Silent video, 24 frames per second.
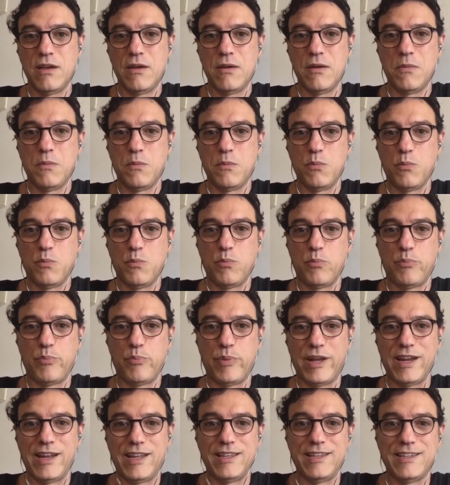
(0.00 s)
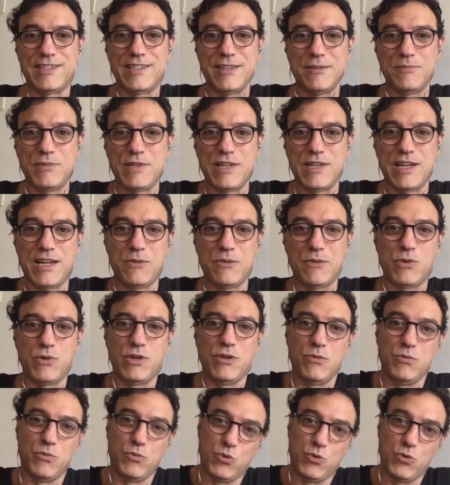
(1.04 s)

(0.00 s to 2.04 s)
Mm-hmm. But at the same time, when you